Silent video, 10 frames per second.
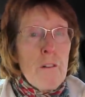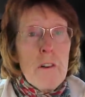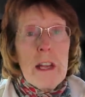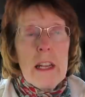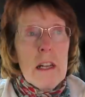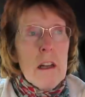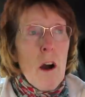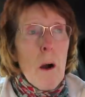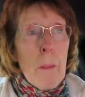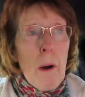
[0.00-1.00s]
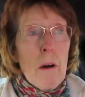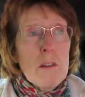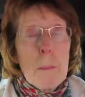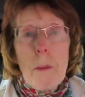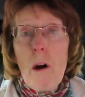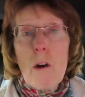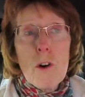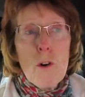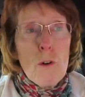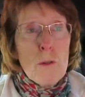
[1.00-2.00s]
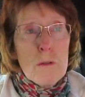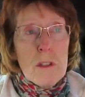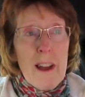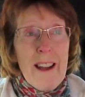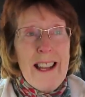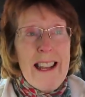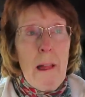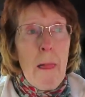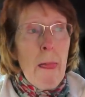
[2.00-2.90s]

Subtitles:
free car park to park all day.